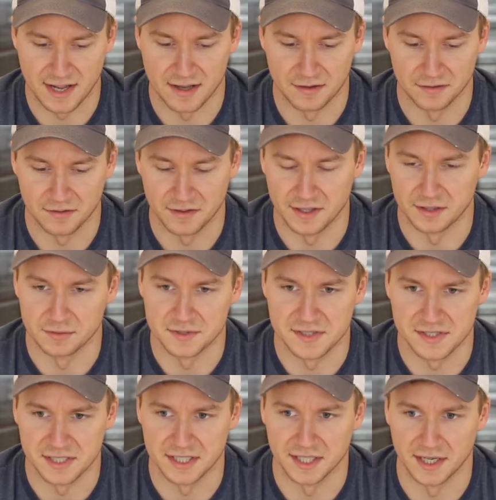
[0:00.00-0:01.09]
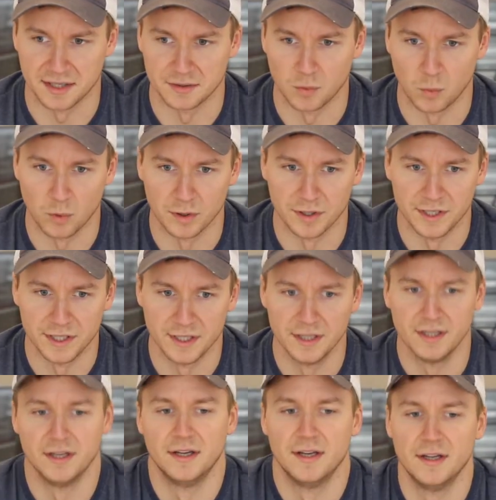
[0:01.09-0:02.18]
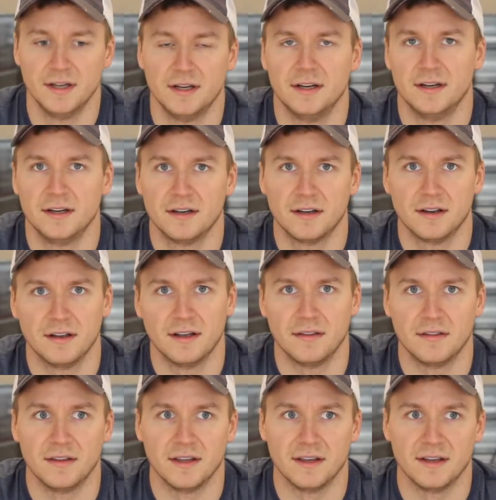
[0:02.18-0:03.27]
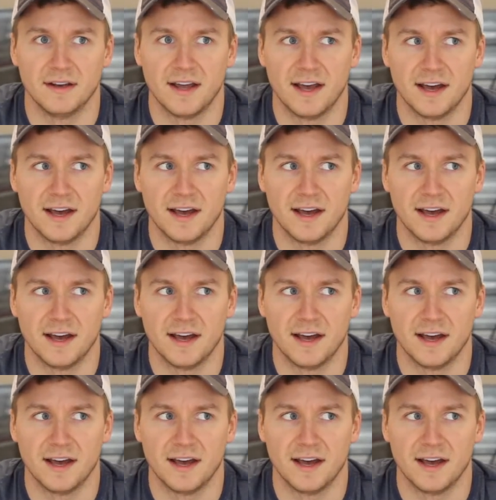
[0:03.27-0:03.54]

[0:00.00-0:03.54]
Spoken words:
down so that it was sitting on wood. And then